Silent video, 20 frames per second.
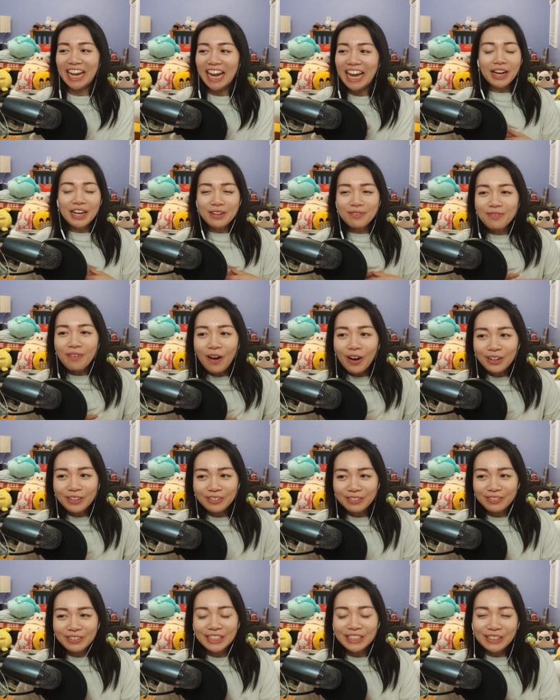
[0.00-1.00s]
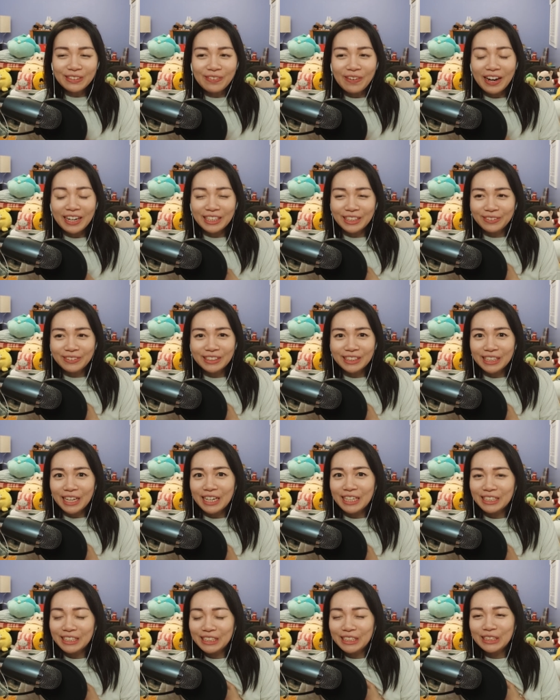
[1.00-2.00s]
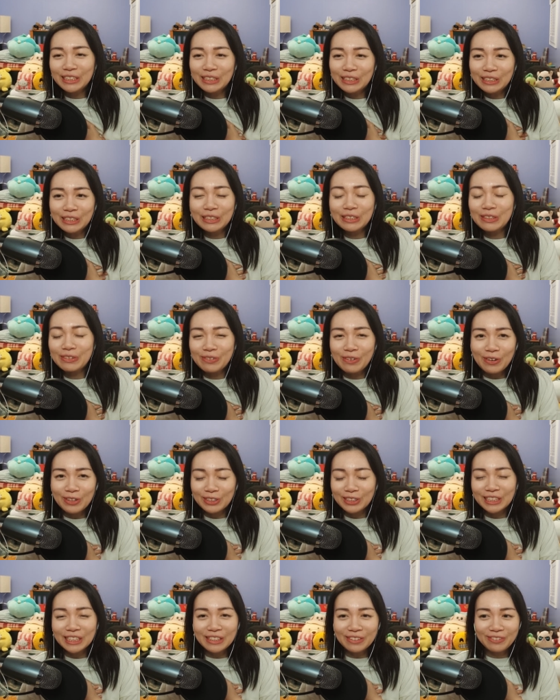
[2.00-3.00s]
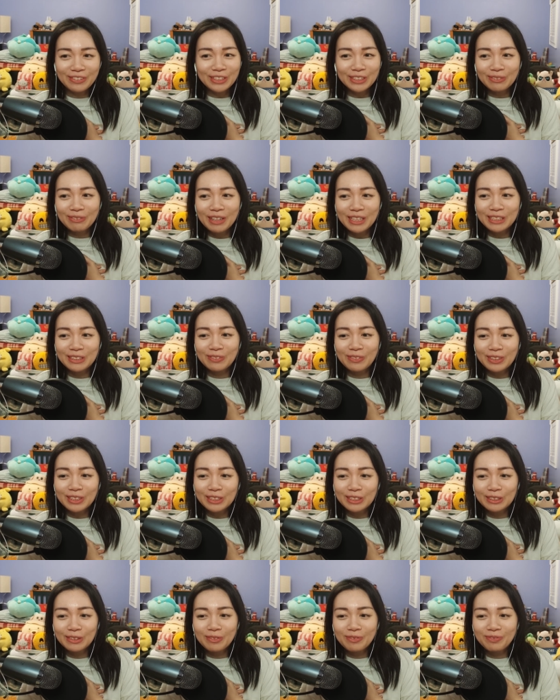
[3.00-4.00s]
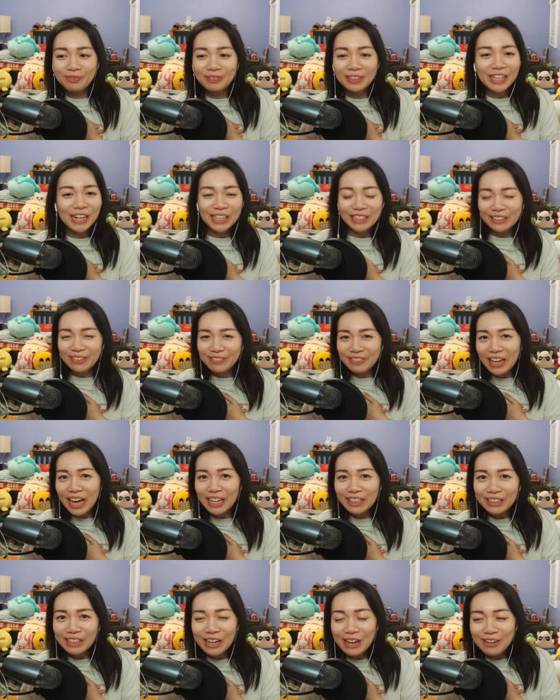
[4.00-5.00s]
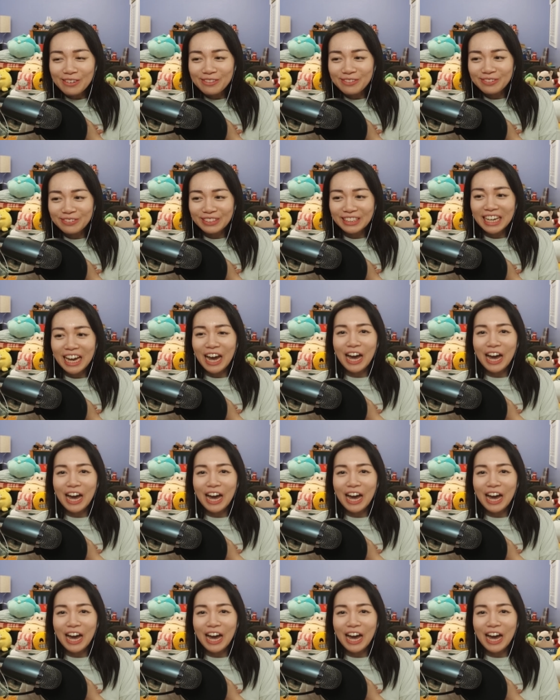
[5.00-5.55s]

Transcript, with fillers: But part of the reason why he was sent to the fortress in the first place was because of that love?